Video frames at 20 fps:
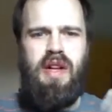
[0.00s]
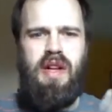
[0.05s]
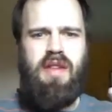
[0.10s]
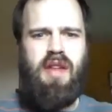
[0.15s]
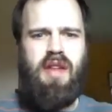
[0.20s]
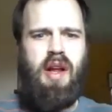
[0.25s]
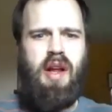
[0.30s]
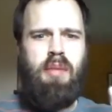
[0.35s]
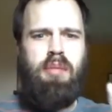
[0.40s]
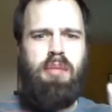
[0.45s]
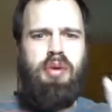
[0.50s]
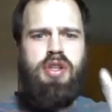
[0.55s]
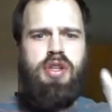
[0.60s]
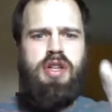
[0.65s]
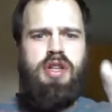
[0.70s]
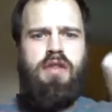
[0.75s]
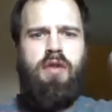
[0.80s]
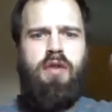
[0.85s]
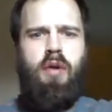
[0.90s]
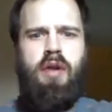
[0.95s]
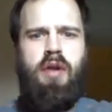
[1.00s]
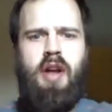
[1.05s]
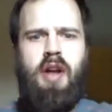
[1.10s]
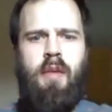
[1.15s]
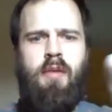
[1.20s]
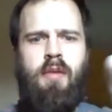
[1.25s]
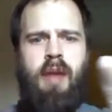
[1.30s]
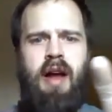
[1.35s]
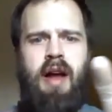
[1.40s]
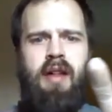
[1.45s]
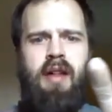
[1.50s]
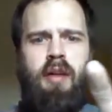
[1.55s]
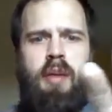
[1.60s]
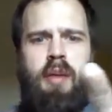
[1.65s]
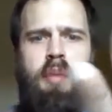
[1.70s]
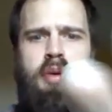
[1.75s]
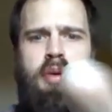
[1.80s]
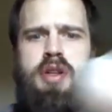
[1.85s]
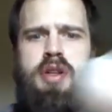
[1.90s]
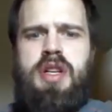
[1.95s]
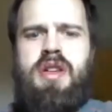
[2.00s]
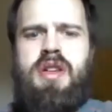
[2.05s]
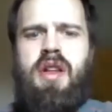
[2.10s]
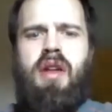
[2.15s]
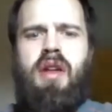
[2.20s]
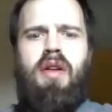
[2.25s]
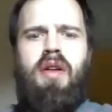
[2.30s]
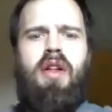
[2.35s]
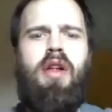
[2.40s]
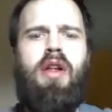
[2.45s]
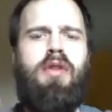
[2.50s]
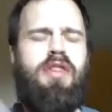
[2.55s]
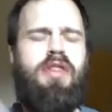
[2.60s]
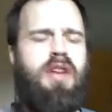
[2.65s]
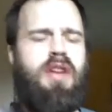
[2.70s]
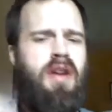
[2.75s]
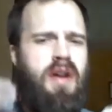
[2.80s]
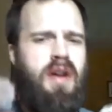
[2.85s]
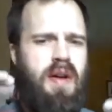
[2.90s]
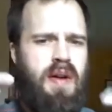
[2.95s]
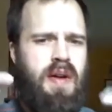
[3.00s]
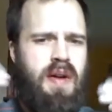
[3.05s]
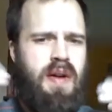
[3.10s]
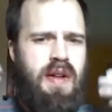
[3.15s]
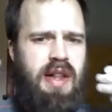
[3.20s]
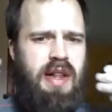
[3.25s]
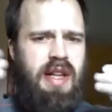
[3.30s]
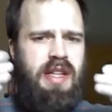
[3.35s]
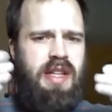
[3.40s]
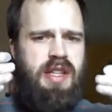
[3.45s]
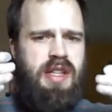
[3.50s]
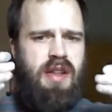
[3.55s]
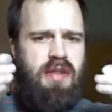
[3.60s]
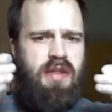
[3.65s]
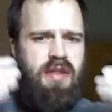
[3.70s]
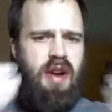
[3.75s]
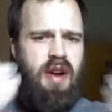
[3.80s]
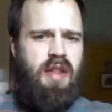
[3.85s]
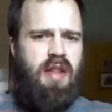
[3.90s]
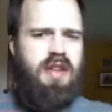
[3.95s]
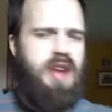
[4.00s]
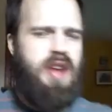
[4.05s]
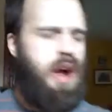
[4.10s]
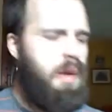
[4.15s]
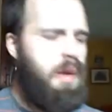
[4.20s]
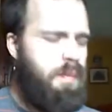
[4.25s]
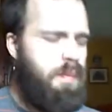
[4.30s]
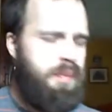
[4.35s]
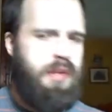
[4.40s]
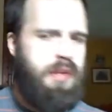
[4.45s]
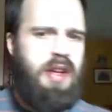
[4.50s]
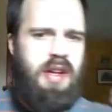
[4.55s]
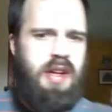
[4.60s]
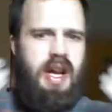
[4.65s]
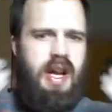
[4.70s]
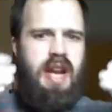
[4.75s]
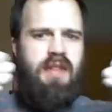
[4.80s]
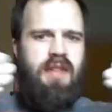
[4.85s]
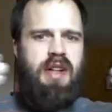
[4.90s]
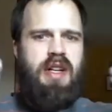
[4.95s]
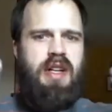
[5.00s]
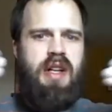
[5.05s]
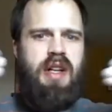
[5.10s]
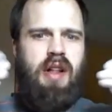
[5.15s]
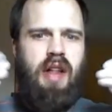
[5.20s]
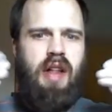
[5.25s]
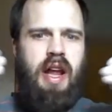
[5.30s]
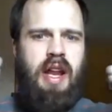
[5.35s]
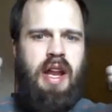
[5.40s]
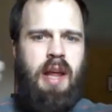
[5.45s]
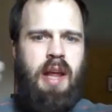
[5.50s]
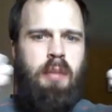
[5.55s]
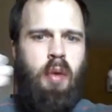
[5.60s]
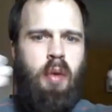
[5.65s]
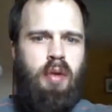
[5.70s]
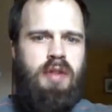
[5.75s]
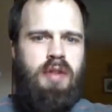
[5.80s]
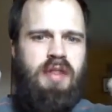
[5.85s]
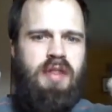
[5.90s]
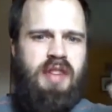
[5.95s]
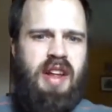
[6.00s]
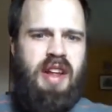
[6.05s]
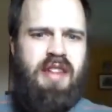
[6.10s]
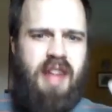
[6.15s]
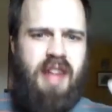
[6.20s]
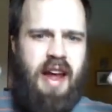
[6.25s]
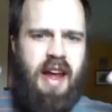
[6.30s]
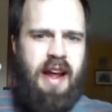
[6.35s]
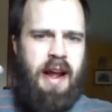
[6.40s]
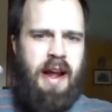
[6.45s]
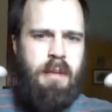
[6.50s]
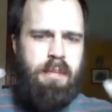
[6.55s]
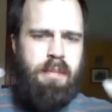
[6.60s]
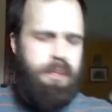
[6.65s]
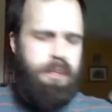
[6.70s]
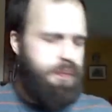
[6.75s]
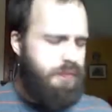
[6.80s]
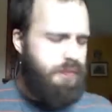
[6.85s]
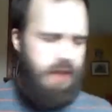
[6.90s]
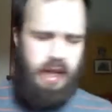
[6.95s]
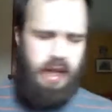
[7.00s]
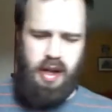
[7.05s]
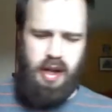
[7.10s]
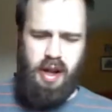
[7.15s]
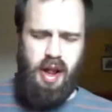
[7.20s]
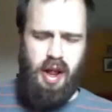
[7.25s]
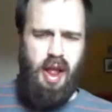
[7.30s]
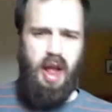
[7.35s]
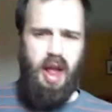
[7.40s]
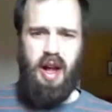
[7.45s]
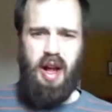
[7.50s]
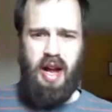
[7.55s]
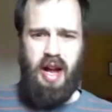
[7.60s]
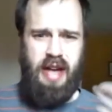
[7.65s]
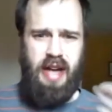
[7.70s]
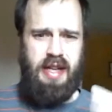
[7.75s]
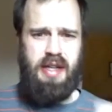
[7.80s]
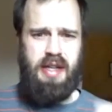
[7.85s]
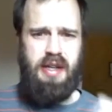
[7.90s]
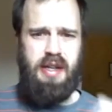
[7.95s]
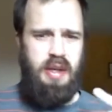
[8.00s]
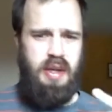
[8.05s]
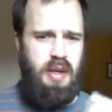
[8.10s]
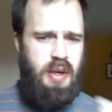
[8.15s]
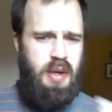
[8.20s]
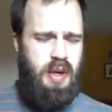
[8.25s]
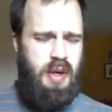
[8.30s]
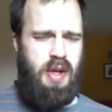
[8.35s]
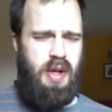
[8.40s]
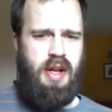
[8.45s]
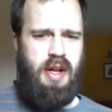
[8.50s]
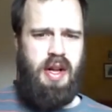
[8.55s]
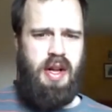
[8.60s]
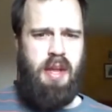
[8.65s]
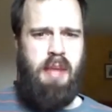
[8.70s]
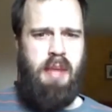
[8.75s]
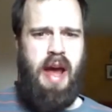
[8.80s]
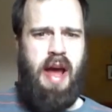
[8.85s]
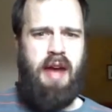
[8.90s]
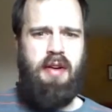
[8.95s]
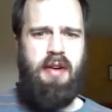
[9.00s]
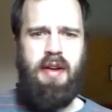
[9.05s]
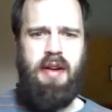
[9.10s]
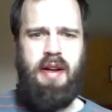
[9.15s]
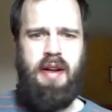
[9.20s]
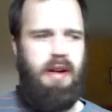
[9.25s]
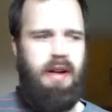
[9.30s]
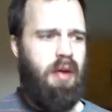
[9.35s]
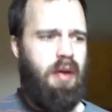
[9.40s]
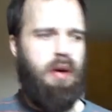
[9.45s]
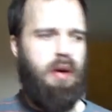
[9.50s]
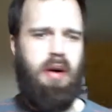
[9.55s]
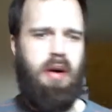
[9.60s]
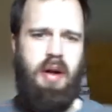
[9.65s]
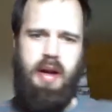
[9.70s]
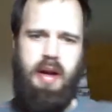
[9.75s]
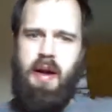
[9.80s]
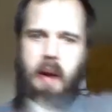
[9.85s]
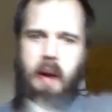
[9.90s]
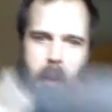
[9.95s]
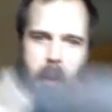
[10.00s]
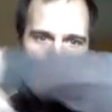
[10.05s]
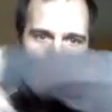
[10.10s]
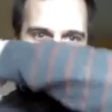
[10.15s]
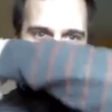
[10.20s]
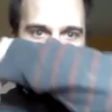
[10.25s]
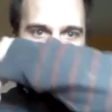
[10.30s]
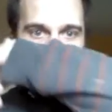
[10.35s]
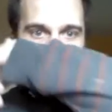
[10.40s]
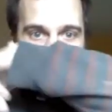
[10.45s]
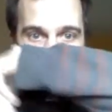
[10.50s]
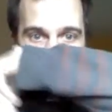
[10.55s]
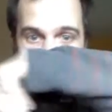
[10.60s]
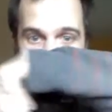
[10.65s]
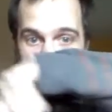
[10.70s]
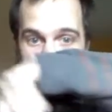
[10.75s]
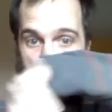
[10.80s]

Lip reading: it's like pushes forward, comes back a little bit, pushes a little closer to the front of the tongue, kind of in lightning bolt zigzagging kind of pattern. Oh, it's rough.